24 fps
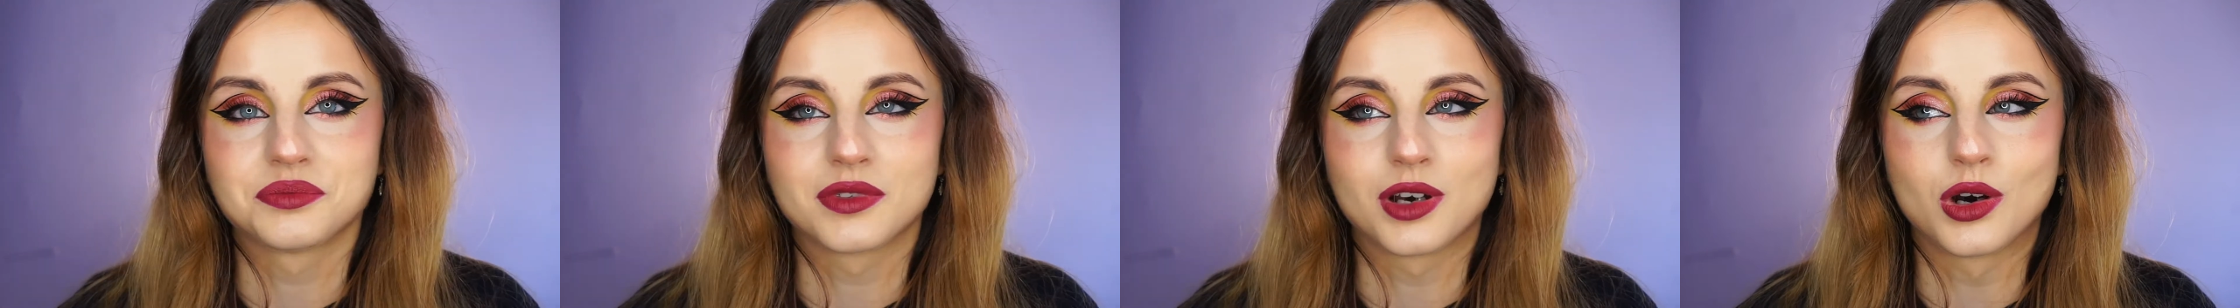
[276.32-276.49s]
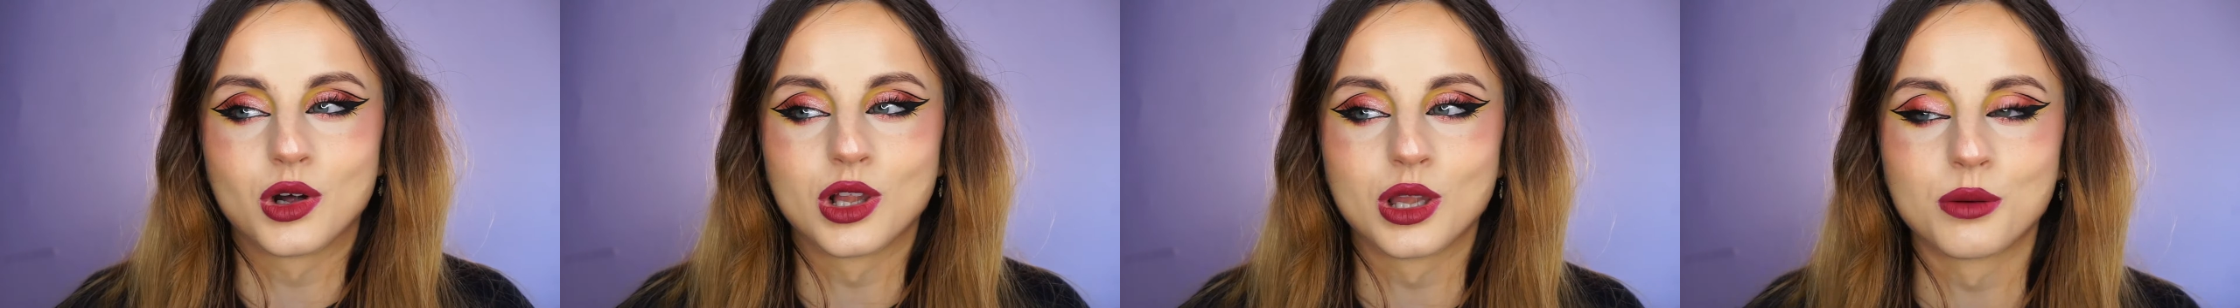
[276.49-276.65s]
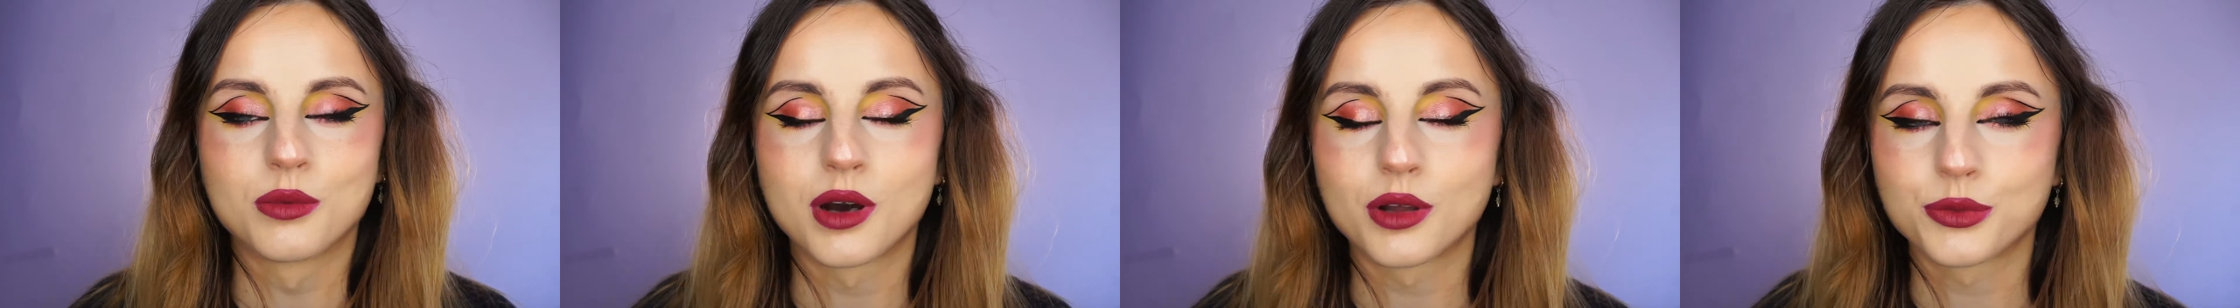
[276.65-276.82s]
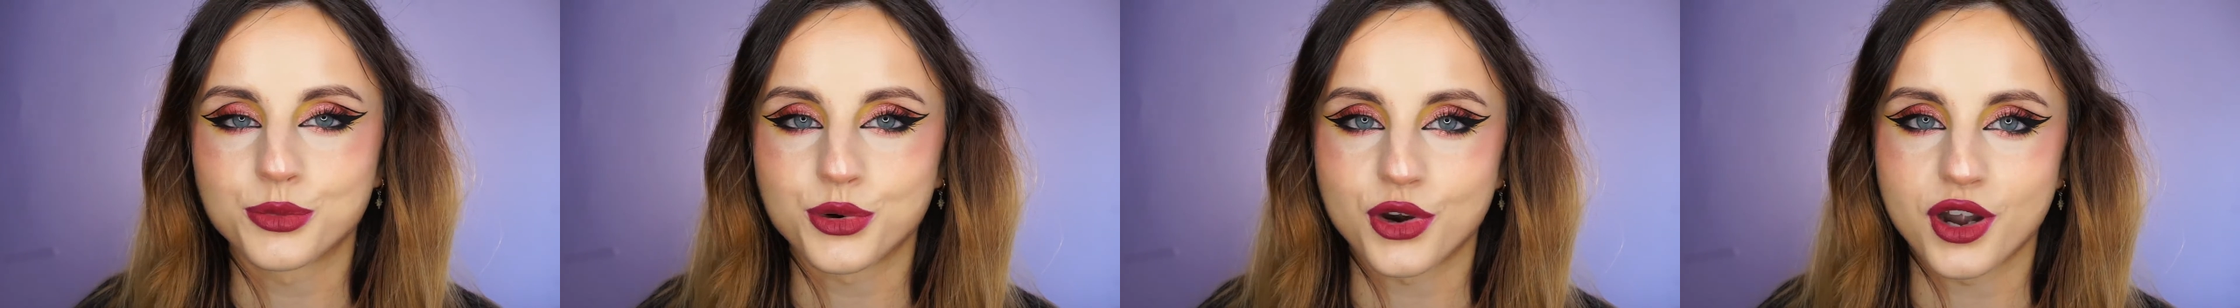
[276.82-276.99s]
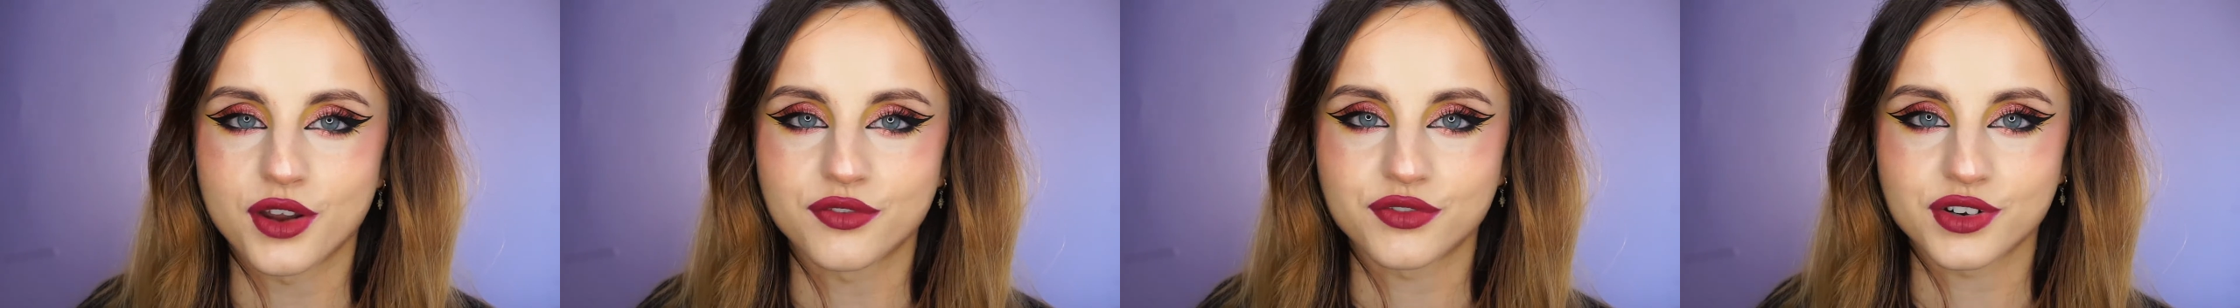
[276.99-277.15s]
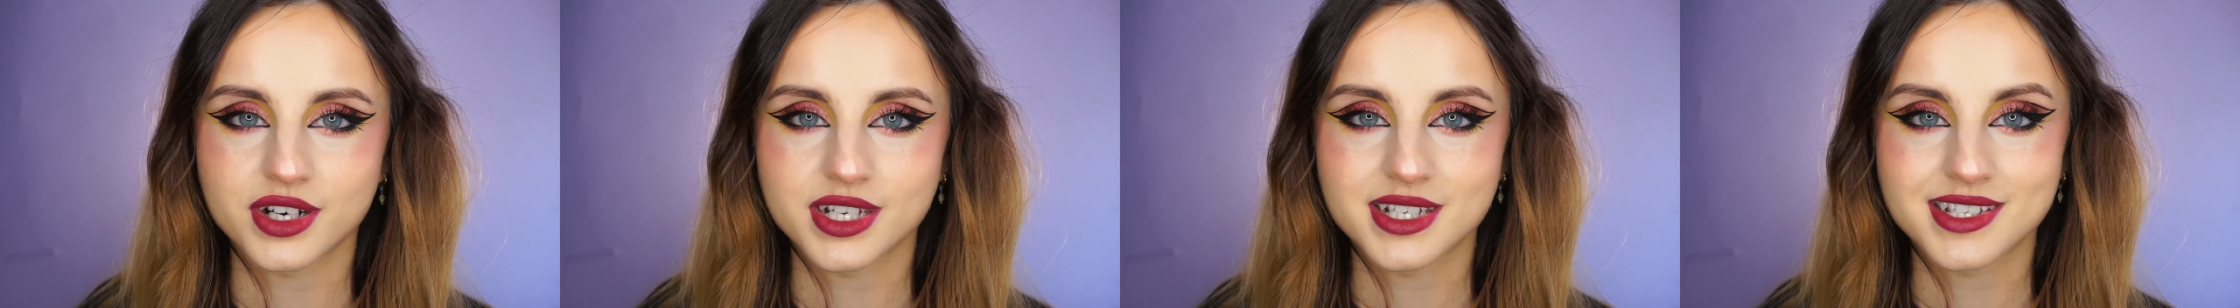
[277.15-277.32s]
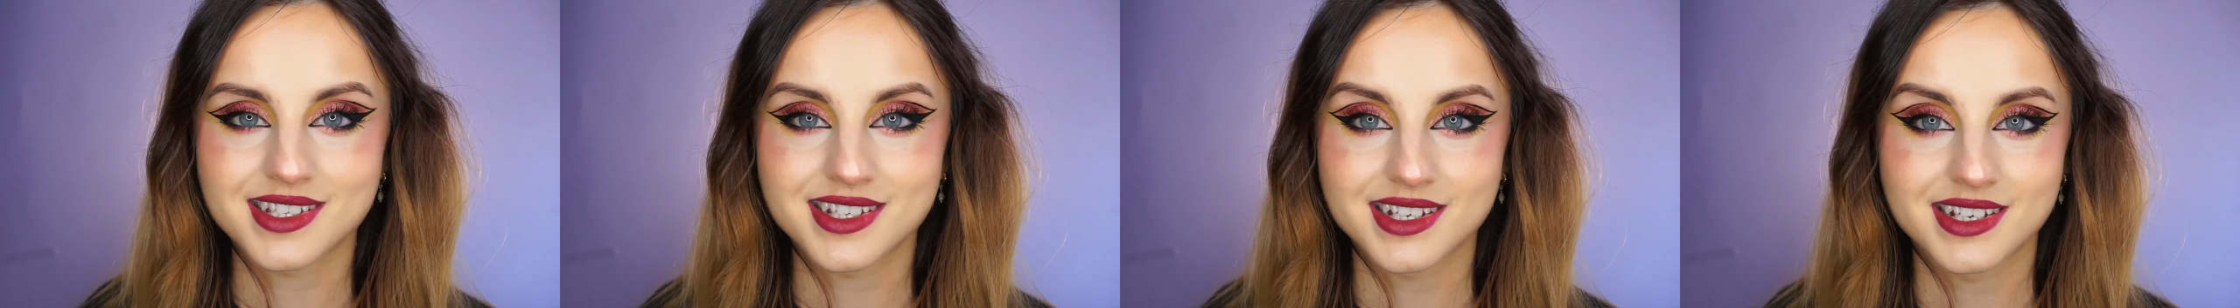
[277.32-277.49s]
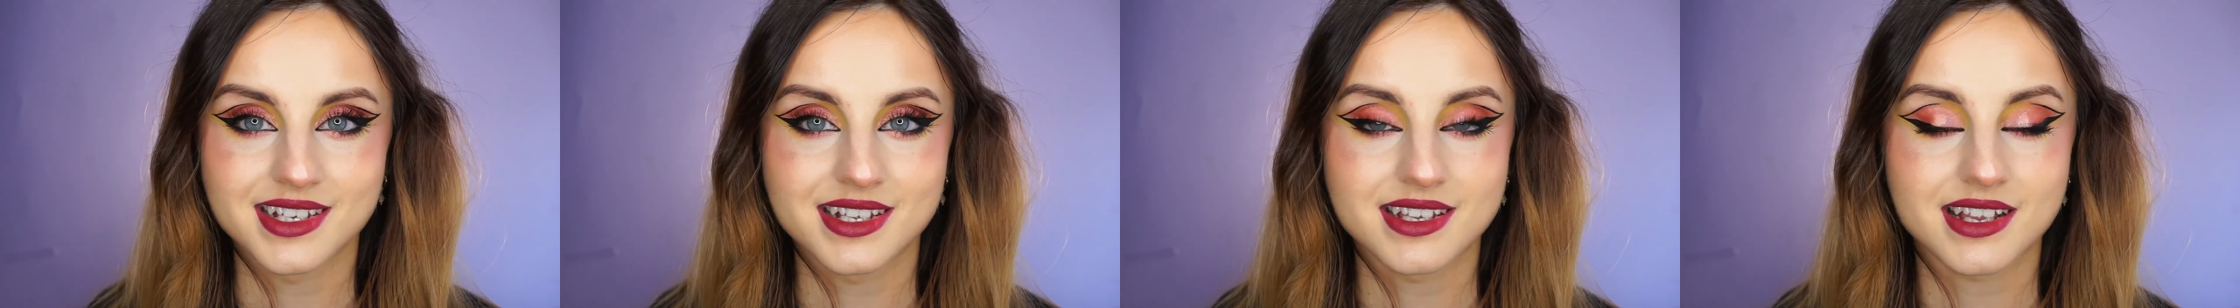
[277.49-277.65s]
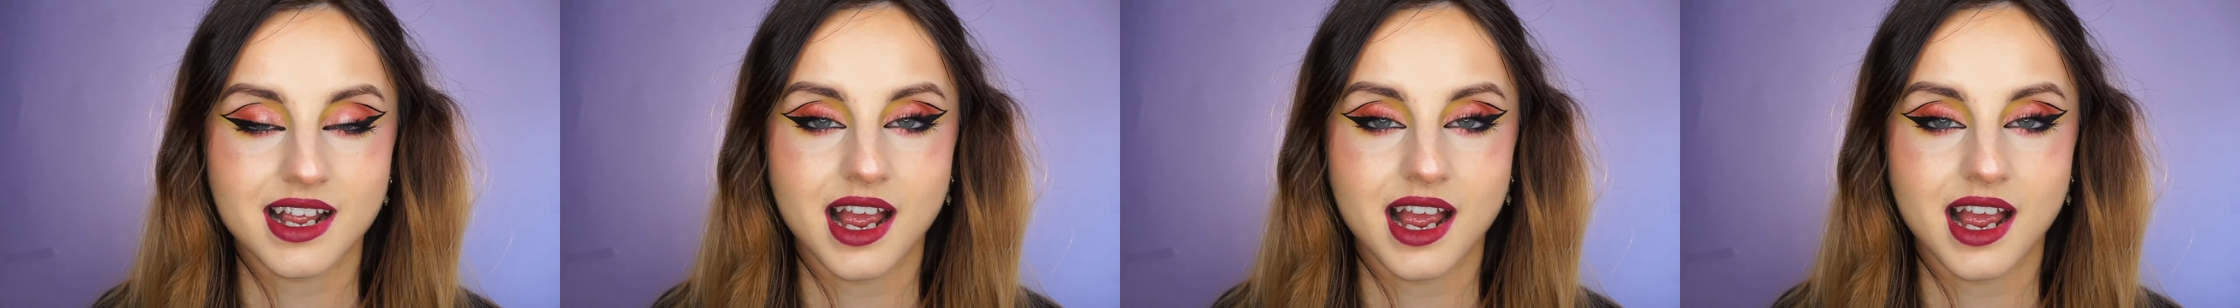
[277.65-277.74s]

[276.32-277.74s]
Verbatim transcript: all about preferences.